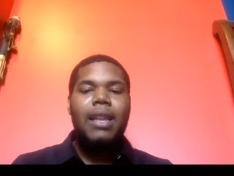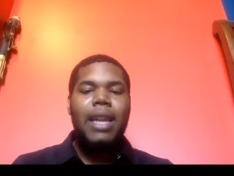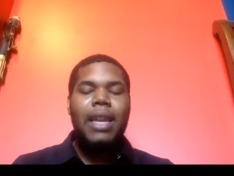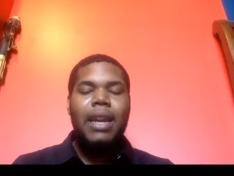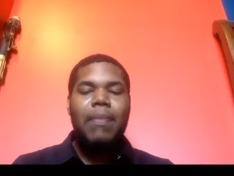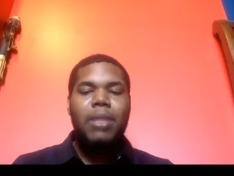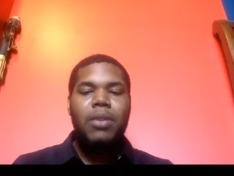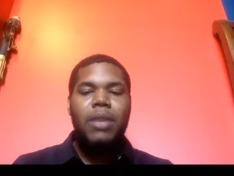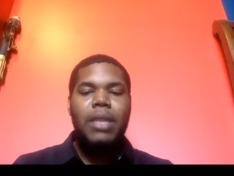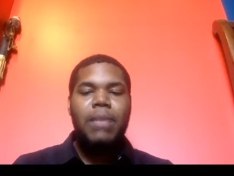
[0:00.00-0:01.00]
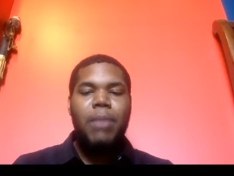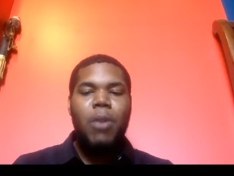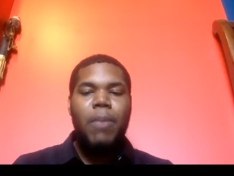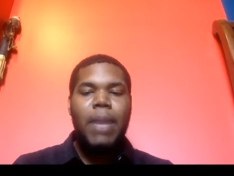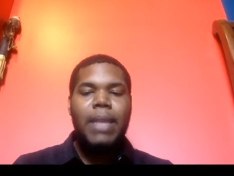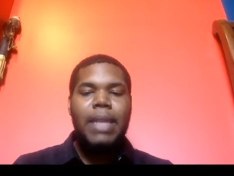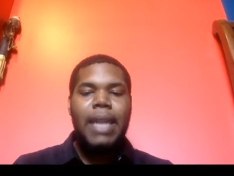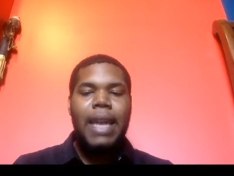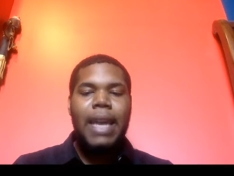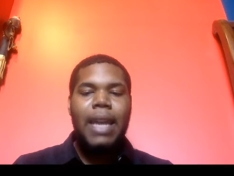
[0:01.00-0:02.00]
leading up to this moment
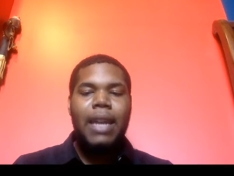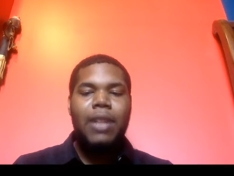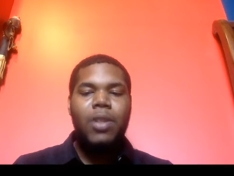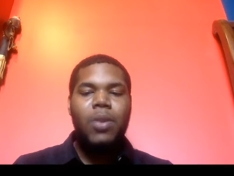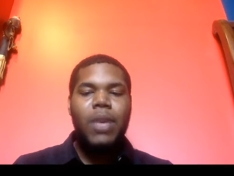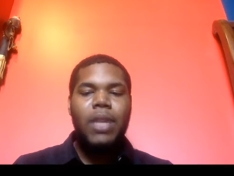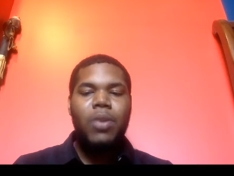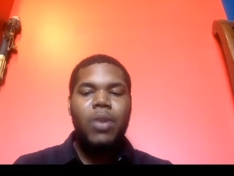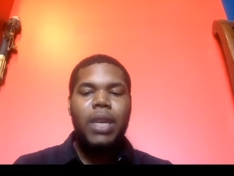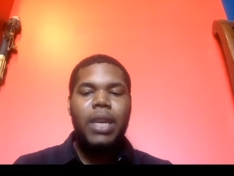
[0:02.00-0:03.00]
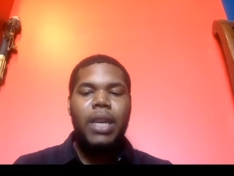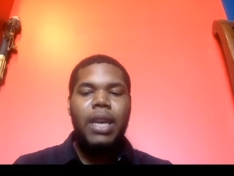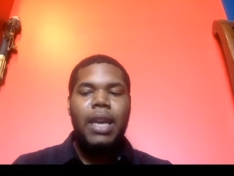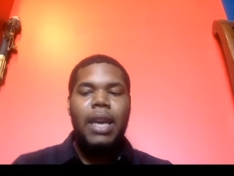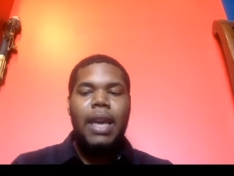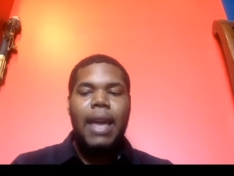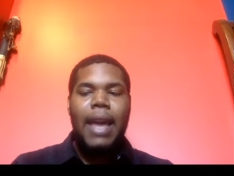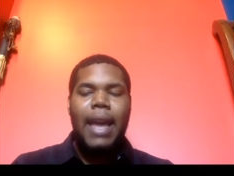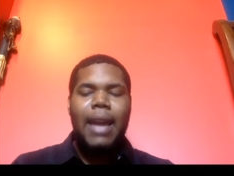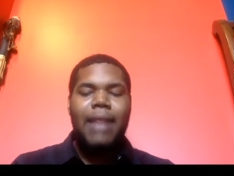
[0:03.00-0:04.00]
in 2020.
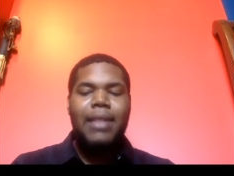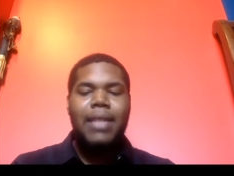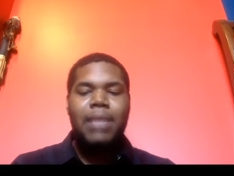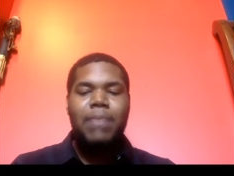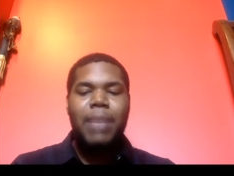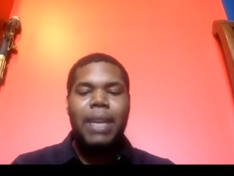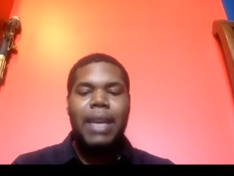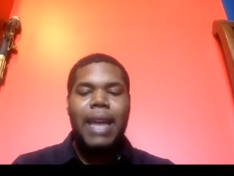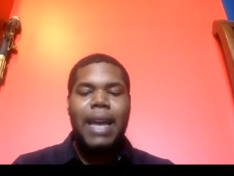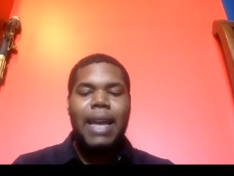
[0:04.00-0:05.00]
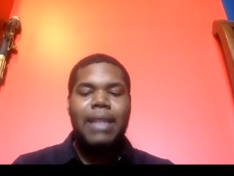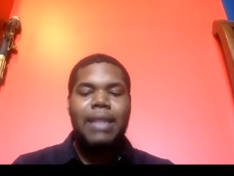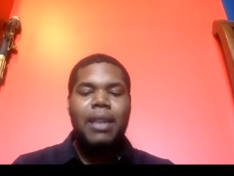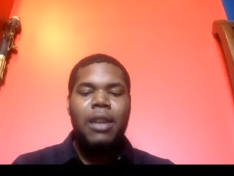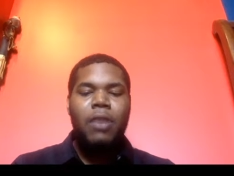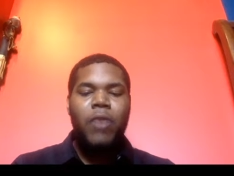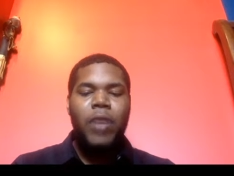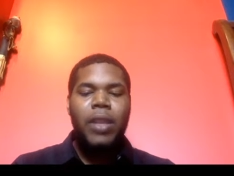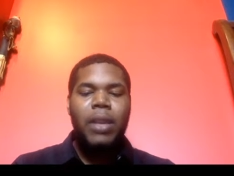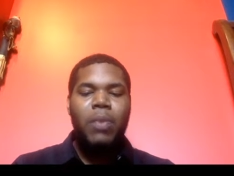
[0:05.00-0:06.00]
And this is big as
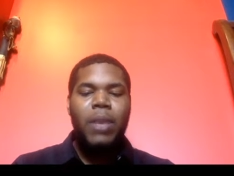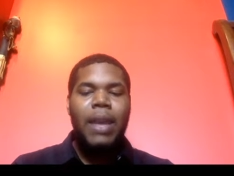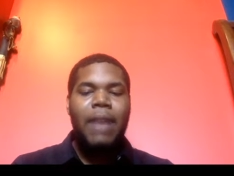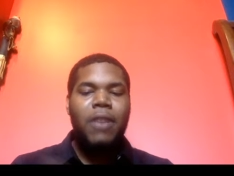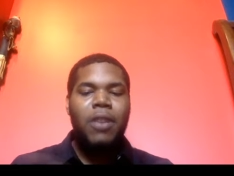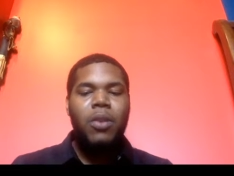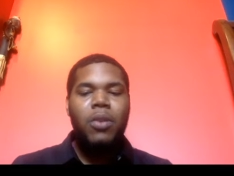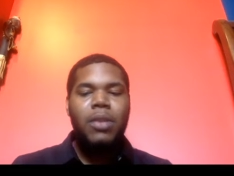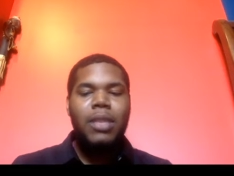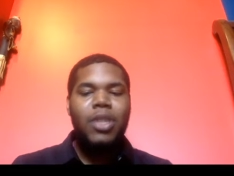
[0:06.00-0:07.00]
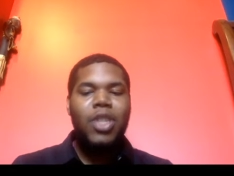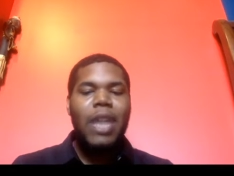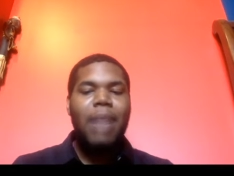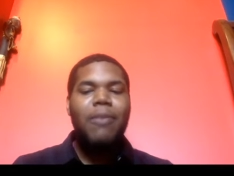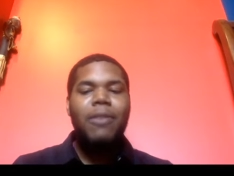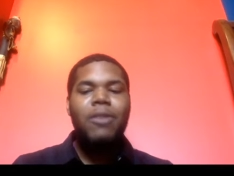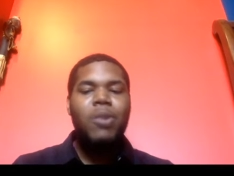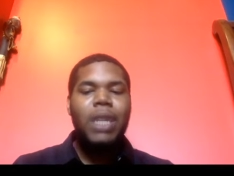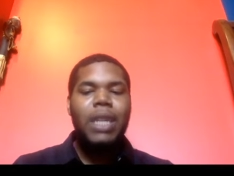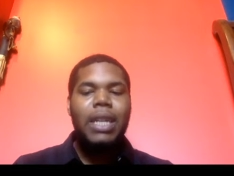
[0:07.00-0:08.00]
really we have closed this chapter of
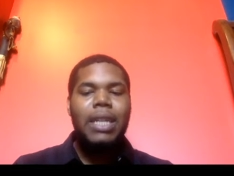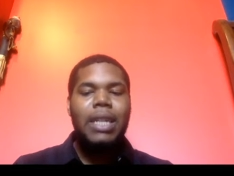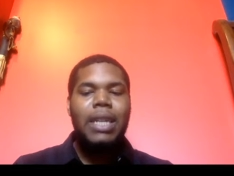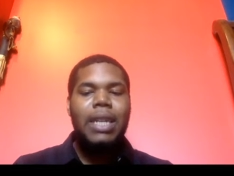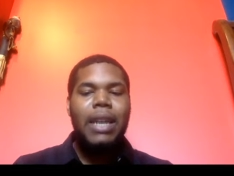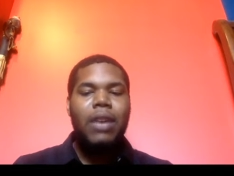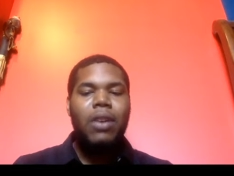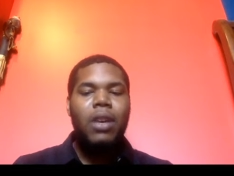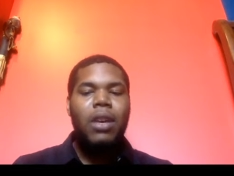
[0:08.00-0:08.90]
2019 now